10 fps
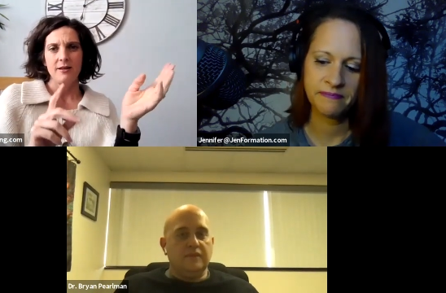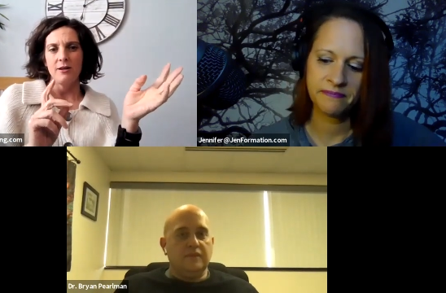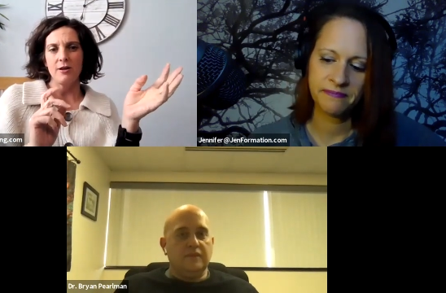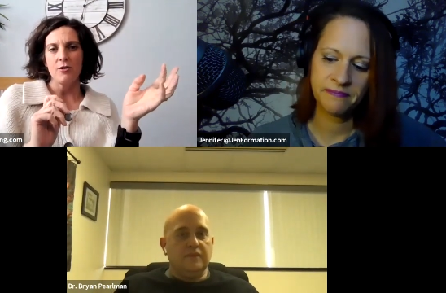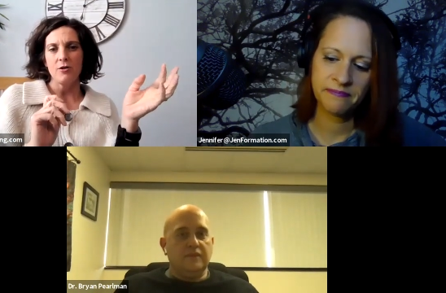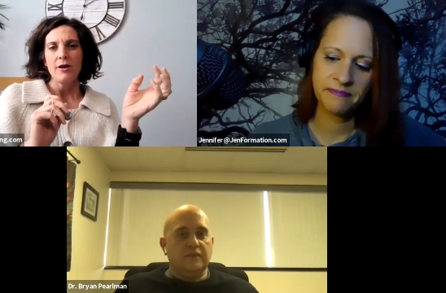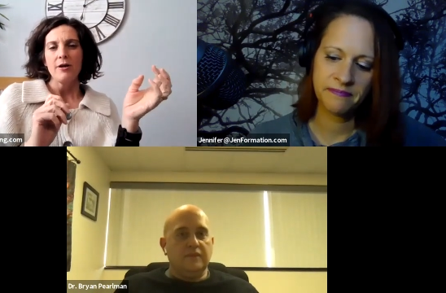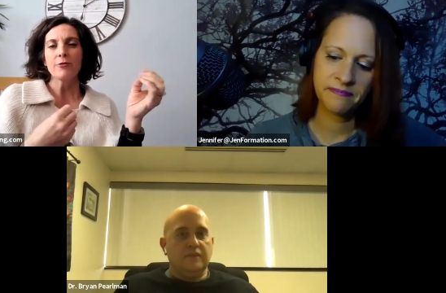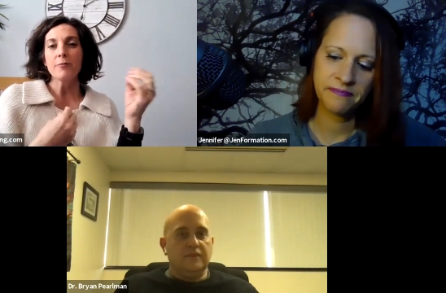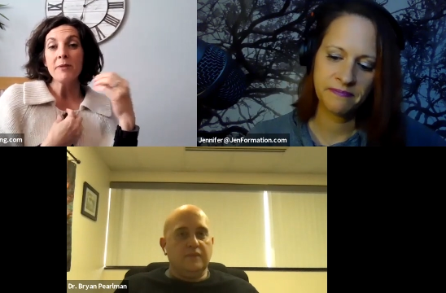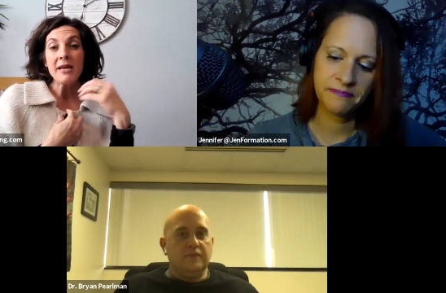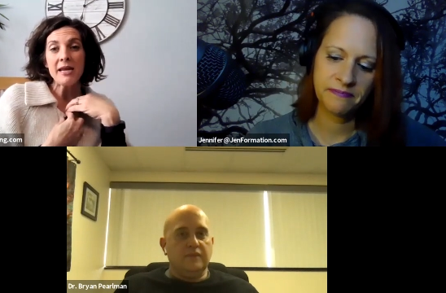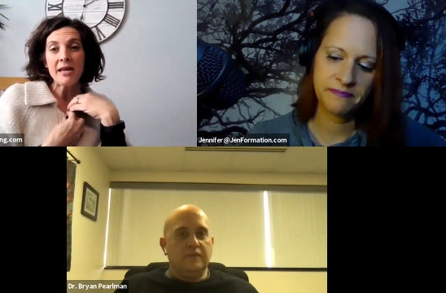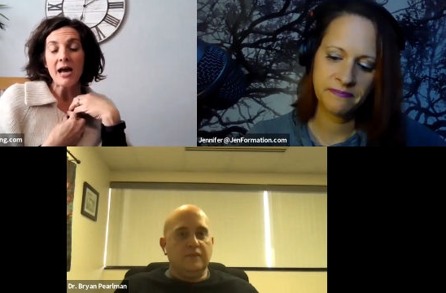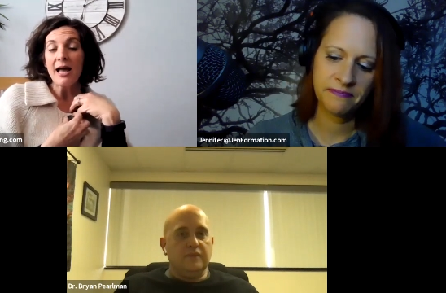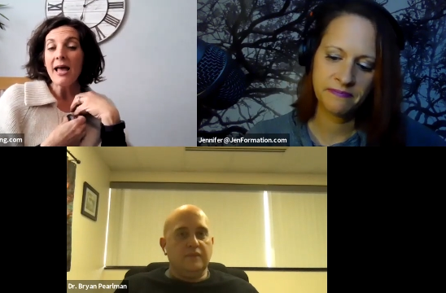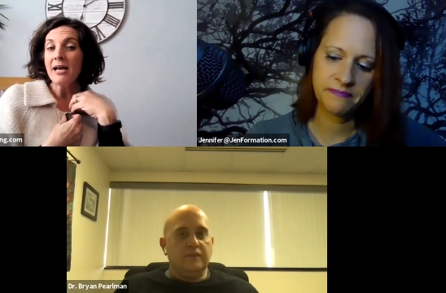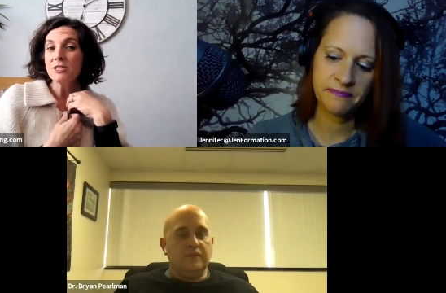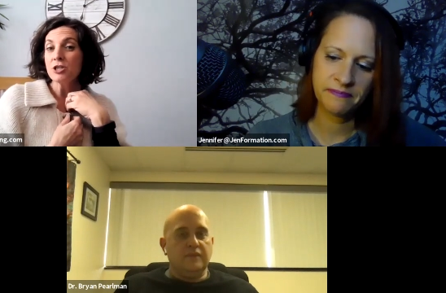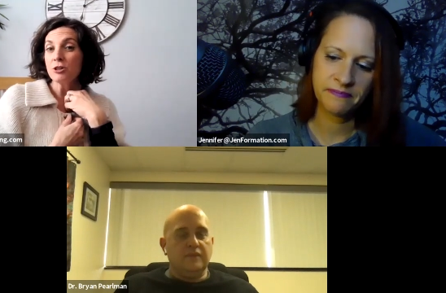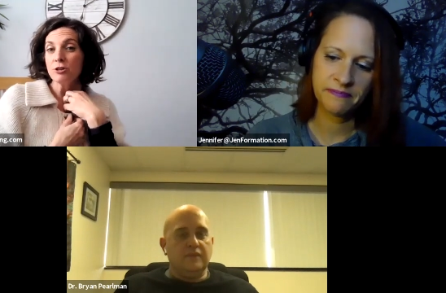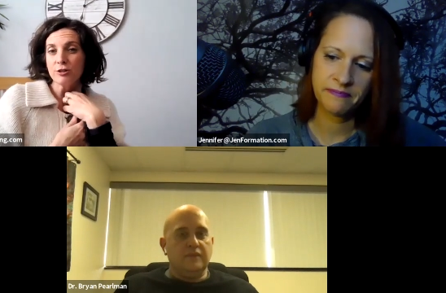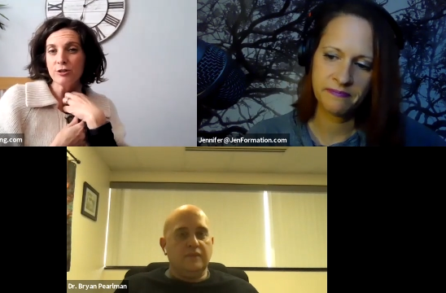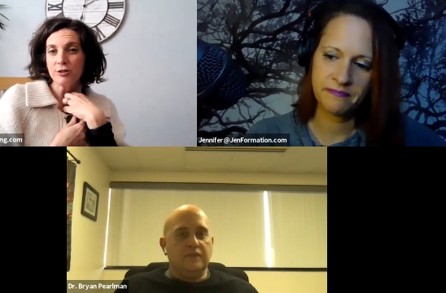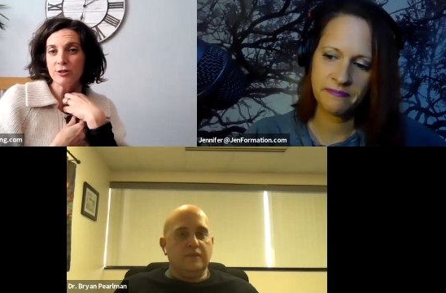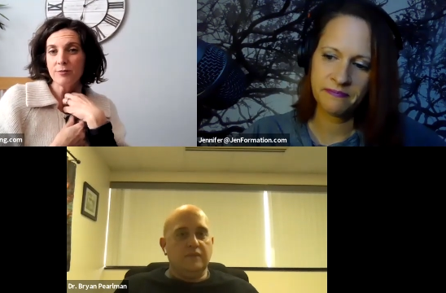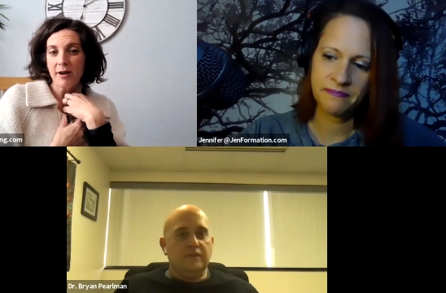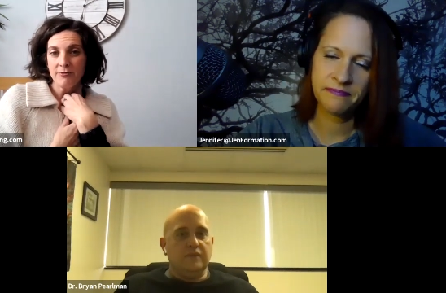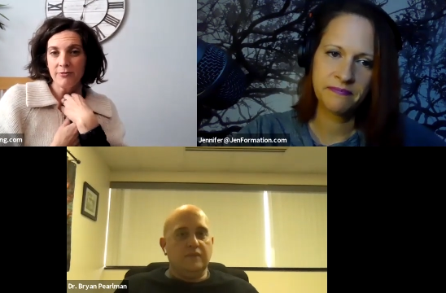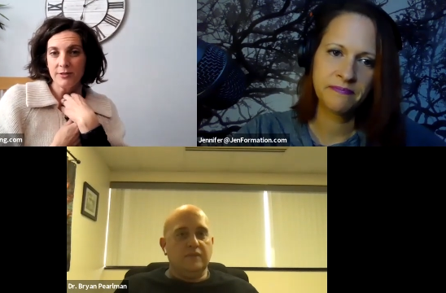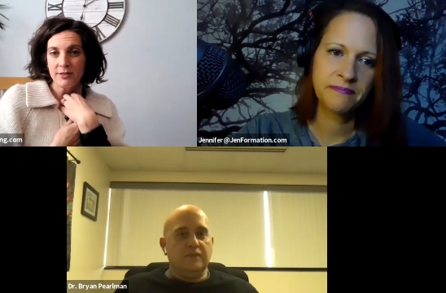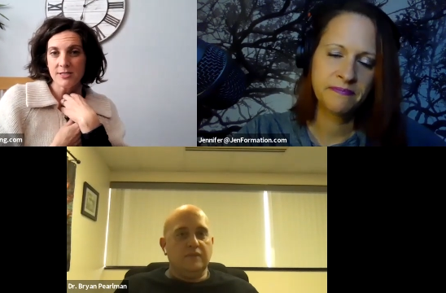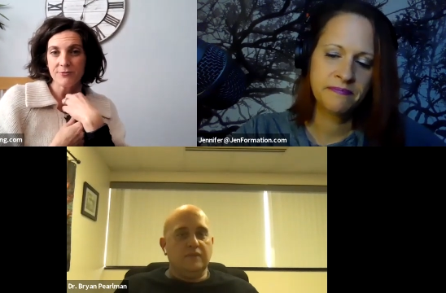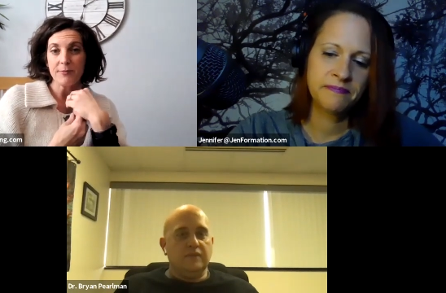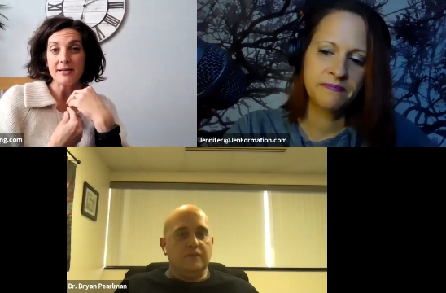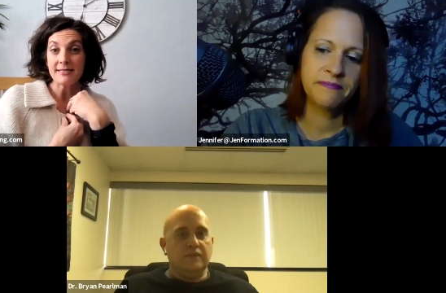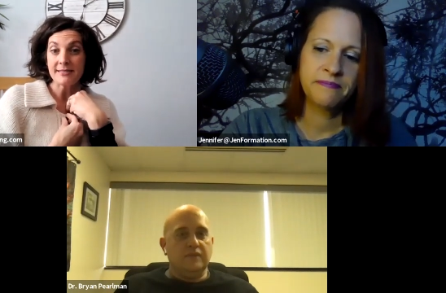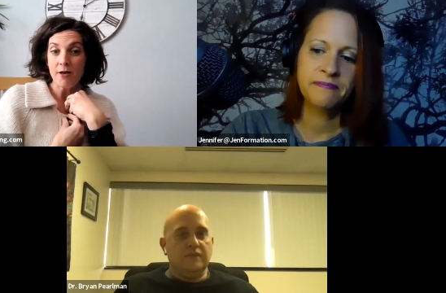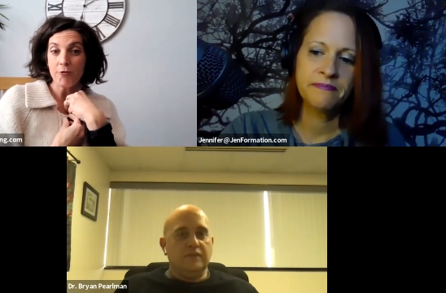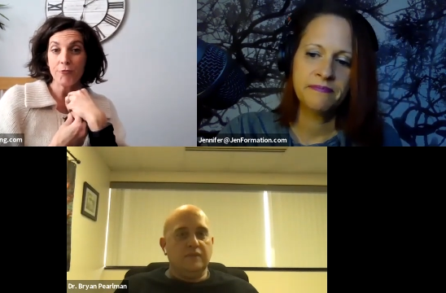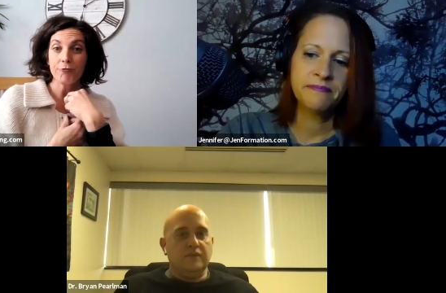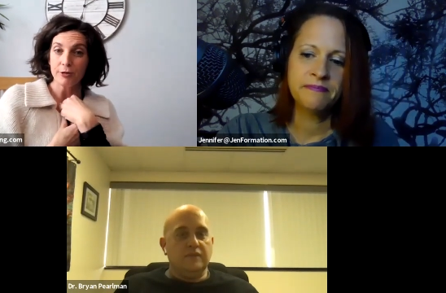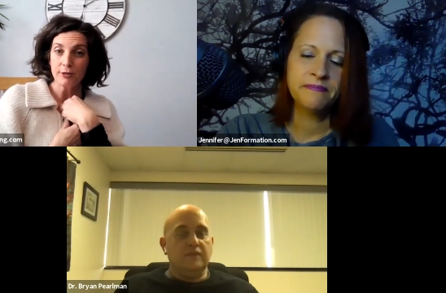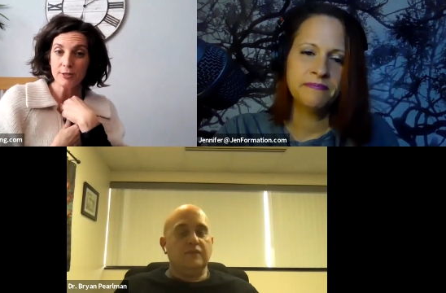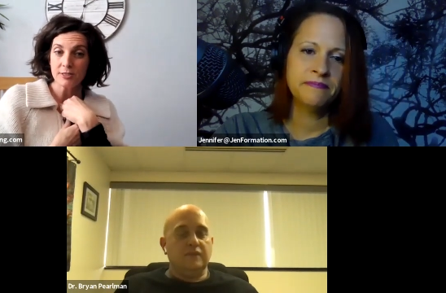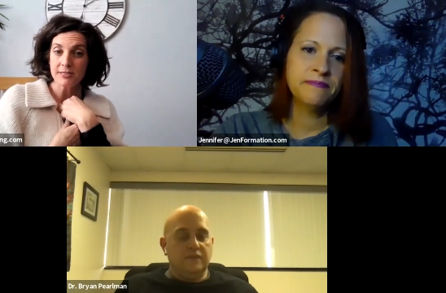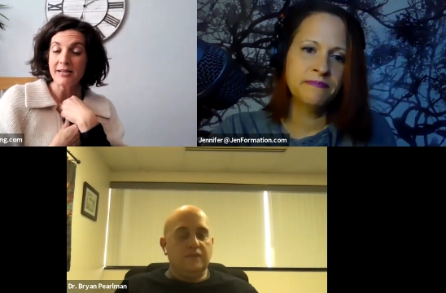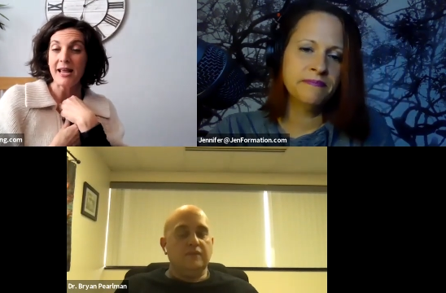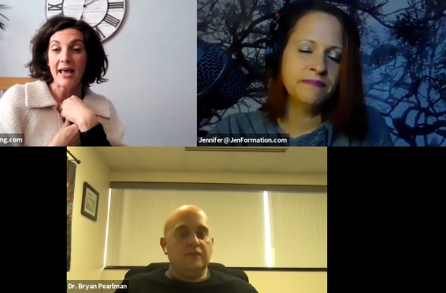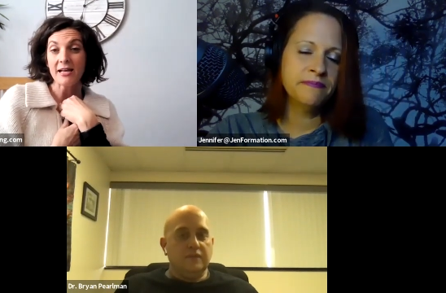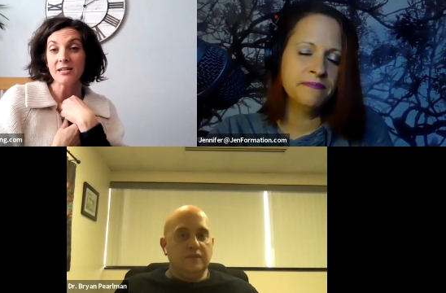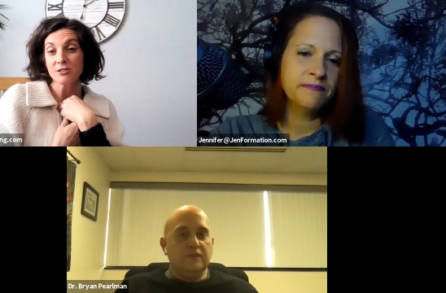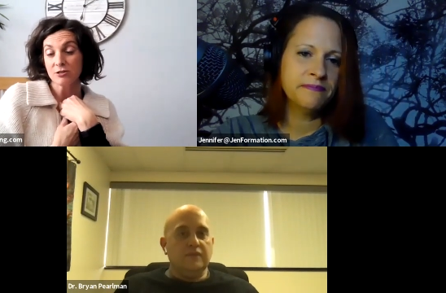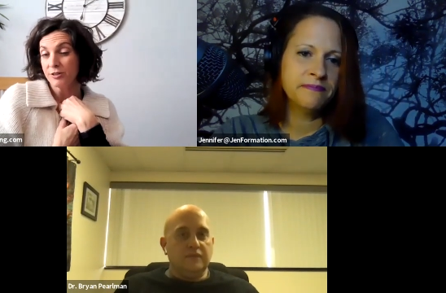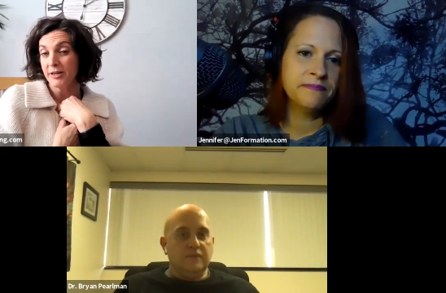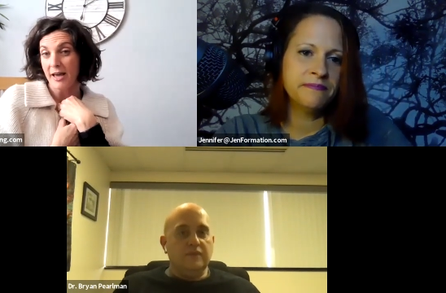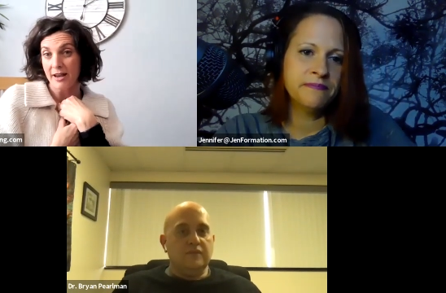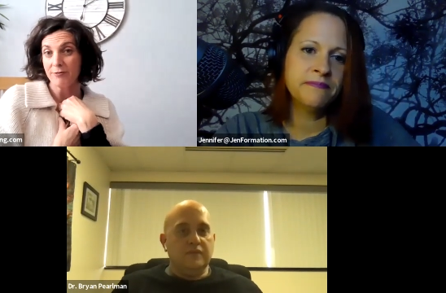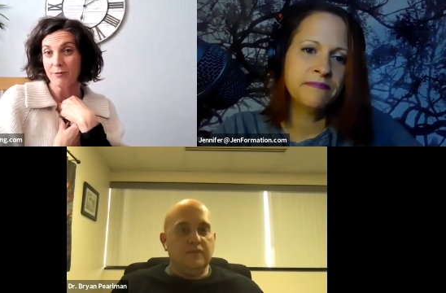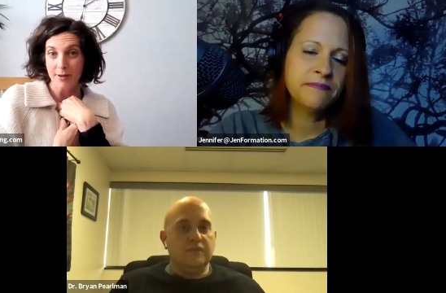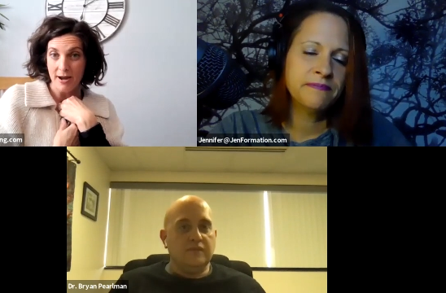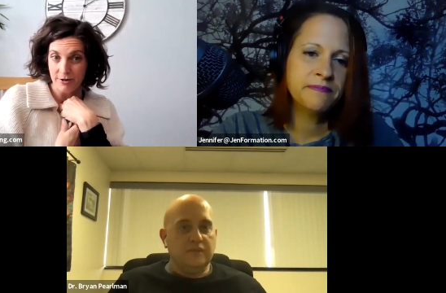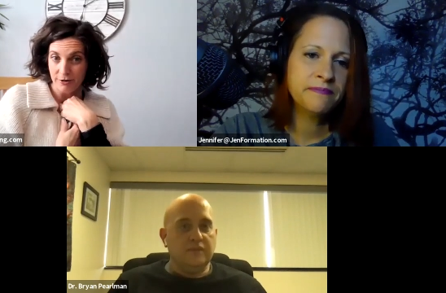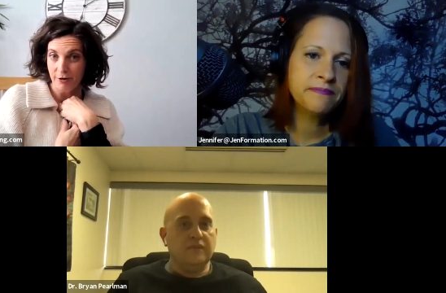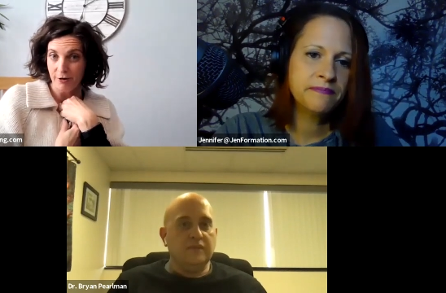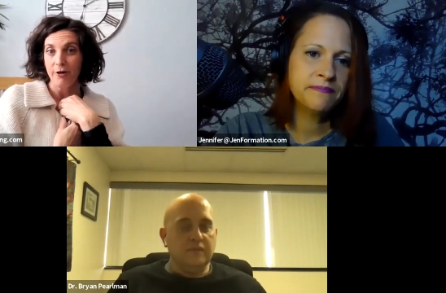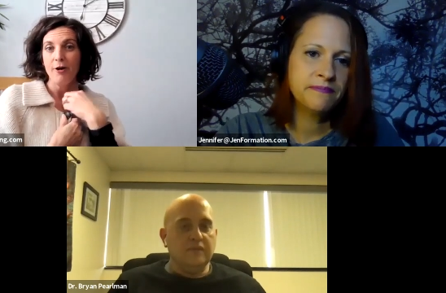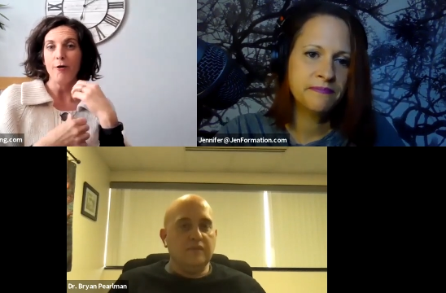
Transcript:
Speaker 1: you know, for me I had to learn mindfulness for myself first, and I had to learn it out of a binder